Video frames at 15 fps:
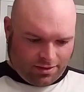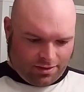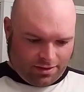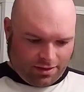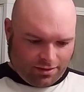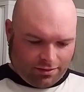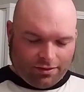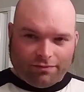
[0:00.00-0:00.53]

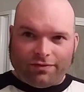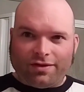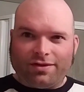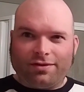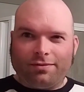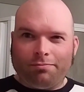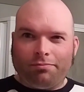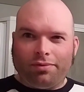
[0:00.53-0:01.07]
And I don't know if
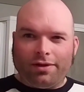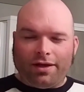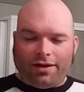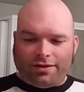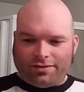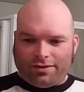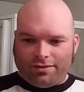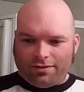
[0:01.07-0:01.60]
this blade
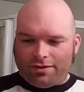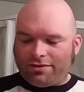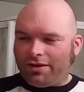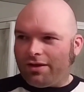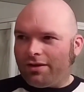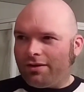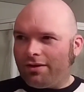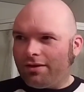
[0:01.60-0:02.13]
has I
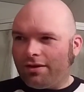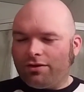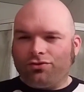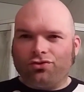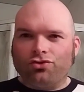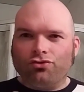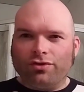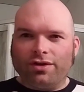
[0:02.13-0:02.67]

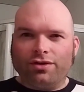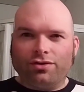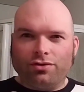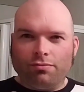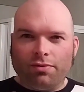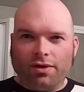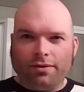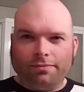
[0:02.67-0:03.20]
use Treet
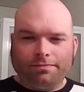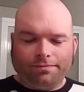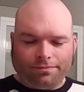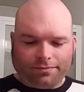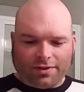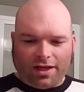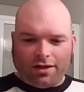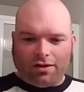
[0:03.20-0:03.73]
Super.
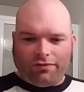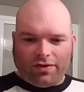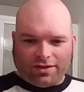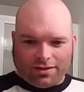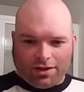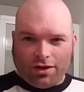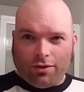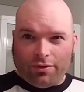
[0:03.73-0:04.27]
I don't know if it
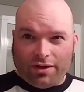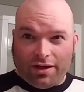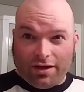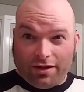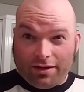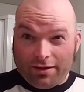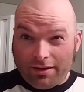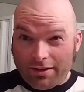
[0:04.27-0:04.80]
has a coating
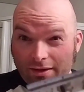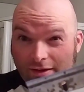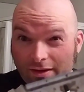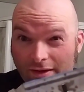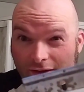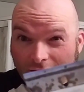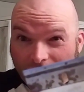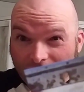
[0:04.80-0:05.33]
on it.
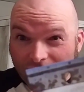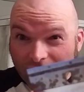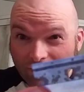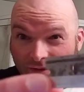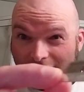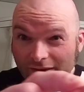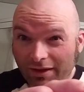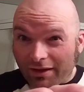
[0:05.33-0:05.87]
You'll see
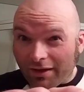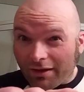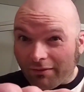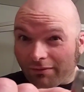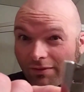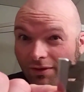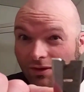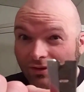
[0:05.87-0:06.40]
it looks like it
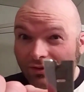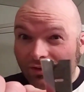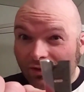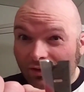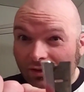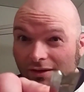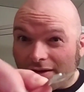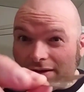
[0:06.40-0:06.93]
got
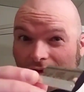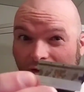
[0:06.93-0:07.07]
rusty.